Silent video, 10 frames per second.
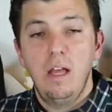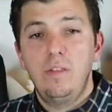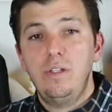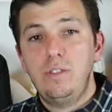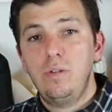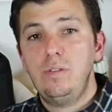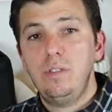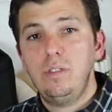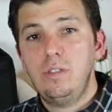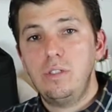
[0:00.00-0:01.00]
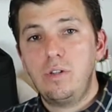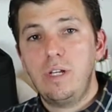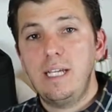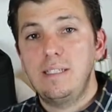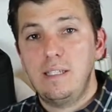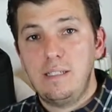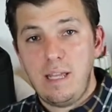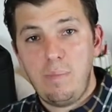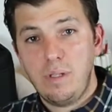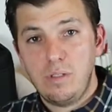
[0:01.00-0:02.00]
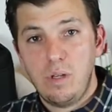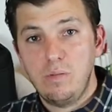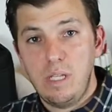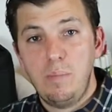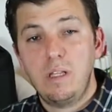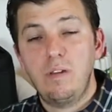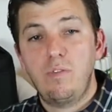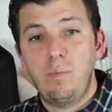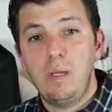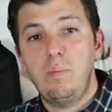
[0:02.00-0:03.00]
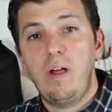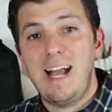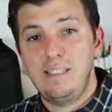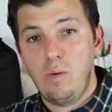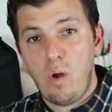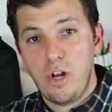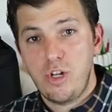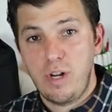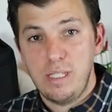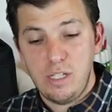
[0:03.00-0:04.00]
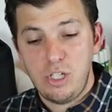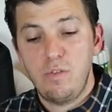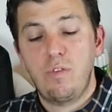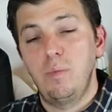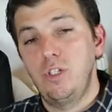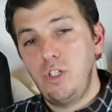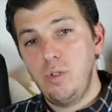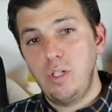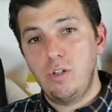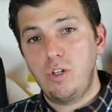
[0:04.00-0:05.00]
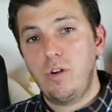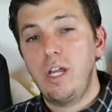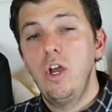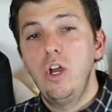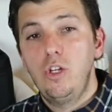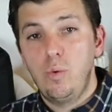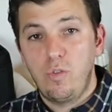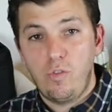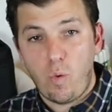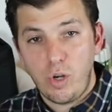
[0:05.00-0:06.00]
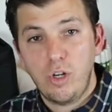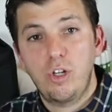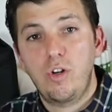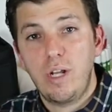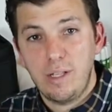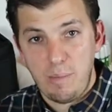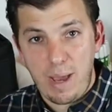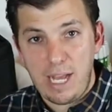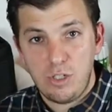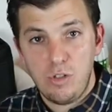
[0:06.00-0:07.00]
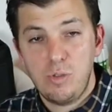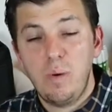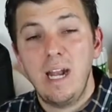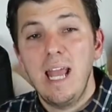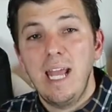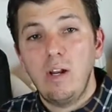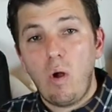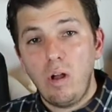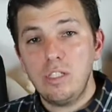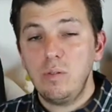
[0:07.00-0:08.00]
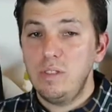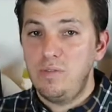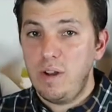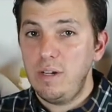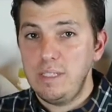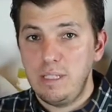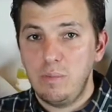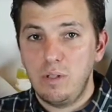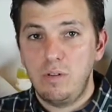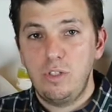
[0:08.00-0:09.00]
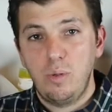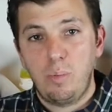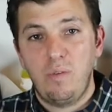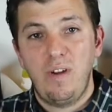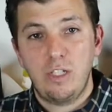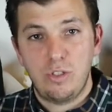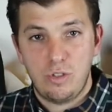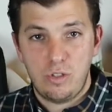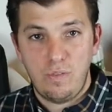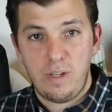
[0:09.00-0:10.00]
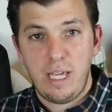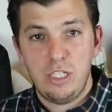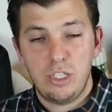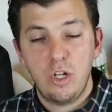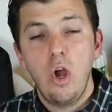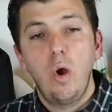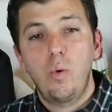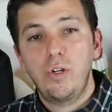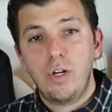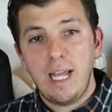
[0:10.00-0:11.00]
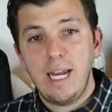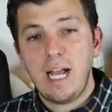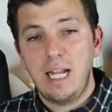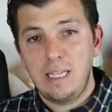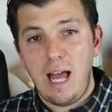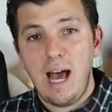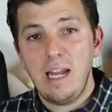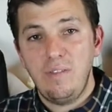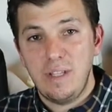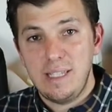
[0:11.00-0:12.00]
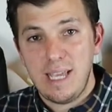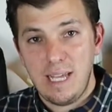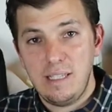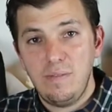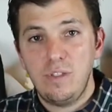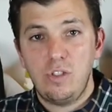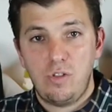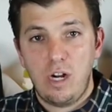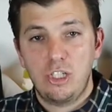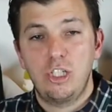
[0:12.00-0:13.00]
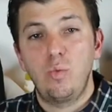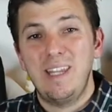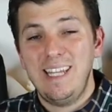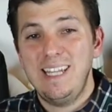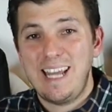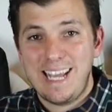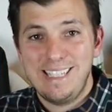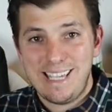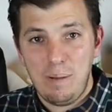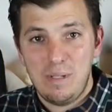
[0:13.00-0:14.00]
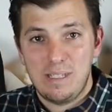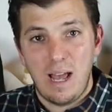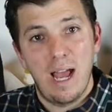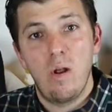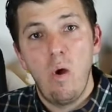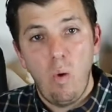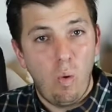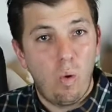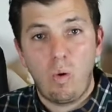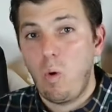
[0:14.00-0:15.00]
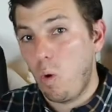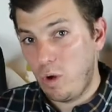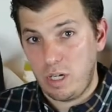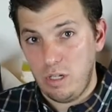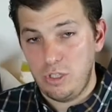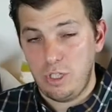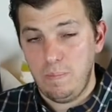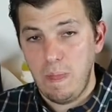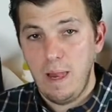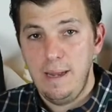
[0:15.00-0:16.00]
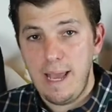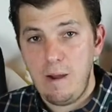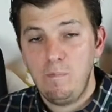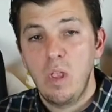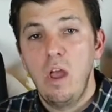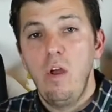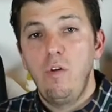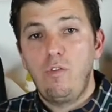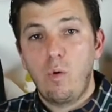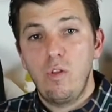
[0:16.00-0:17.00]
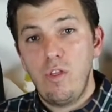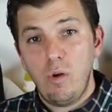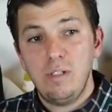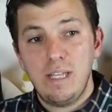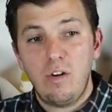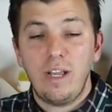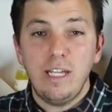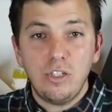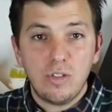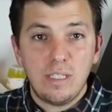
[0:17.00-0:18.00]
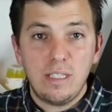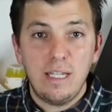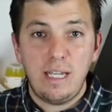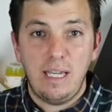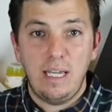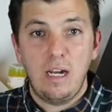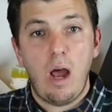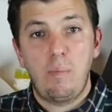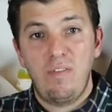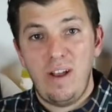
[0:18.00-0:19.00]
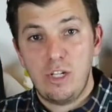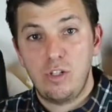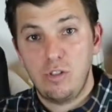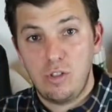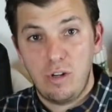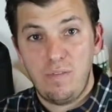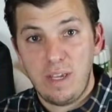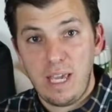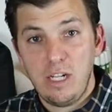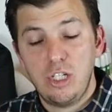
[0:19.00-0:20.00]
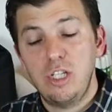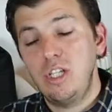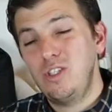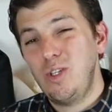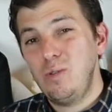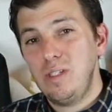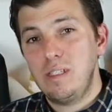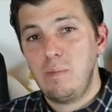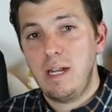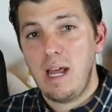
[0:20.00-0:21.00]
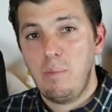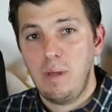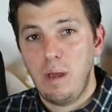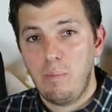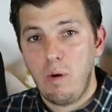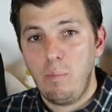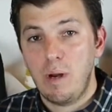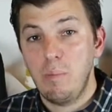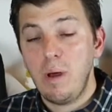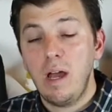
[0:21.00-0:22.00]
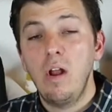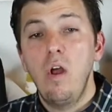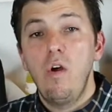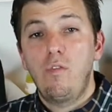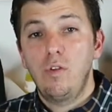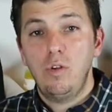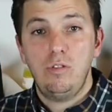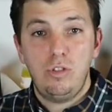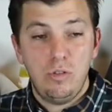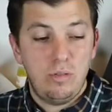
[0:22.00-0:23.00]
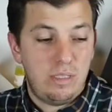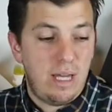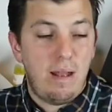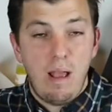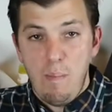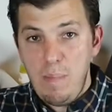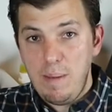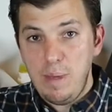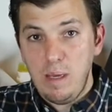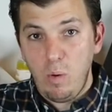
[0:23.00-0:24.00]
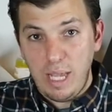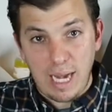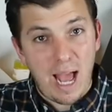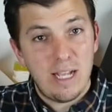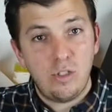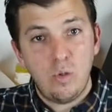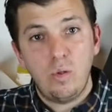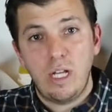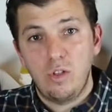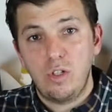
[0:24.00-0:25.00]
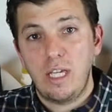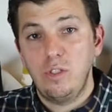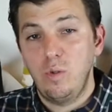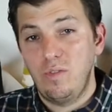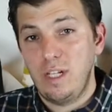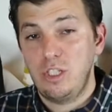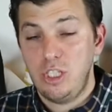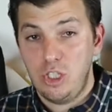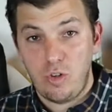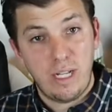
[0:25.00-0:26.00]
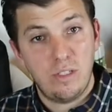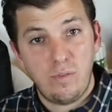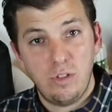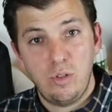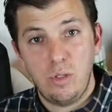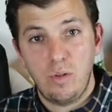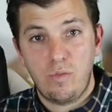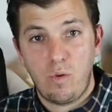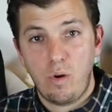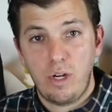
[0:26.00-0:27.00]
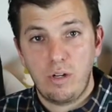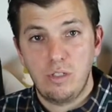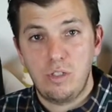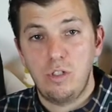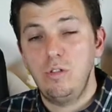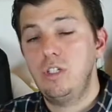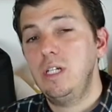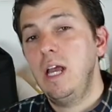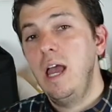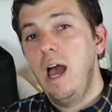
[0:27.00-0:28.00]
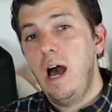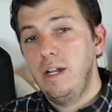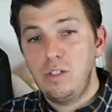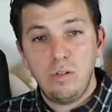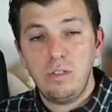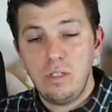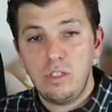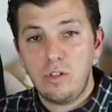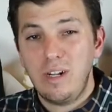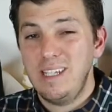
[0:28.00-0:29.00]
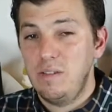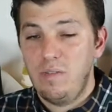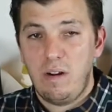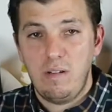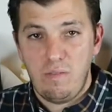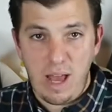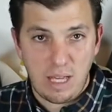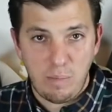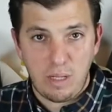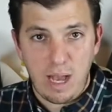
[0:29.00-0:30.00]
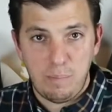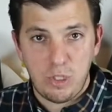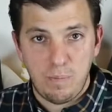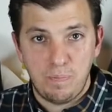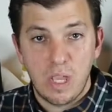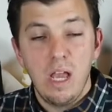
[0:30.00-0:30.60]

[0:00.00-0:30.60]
The associate's degree is a stepping stone typically for people as they want to transition from a 2-year degree to a 4-year degree in the bachelor's, but it also is very similar to a professional certification where you're getting a lot of intensive instruction within landscape design or horticulture. Now, for those that are interested in a professional certification, the associates might not be appropriate, but for those students that may be in high school and looking to eventually transfer to your 4-year institution, an associate's degree is a very valuable option.